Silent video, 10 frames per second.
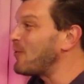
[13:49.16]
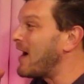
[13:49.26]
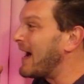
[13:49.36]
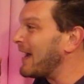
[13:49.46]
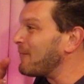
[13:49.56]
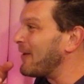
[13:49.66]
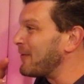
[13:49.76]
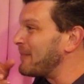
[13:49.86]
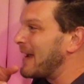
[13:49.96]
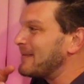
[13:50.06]
wine while
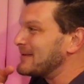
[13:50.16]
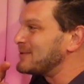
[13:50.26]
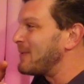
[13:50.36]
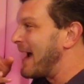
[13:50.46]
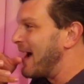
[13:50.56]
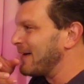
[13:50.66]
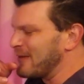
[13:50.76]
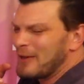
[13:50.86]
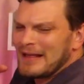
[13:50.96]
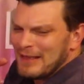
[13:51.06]
their babies drown. And
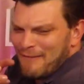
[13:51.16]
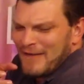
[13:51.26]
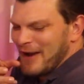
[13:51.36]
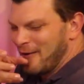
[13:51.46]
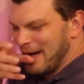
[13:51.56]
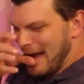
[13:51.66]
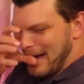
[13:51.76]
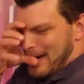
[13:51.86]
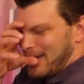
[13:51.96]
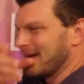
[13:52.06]
they're like, they'll figure it
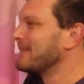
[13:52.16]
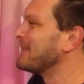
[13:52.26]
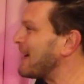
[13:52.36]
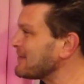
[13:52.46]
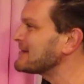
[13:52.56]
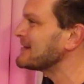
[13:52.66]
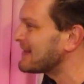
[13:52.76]
out. That was a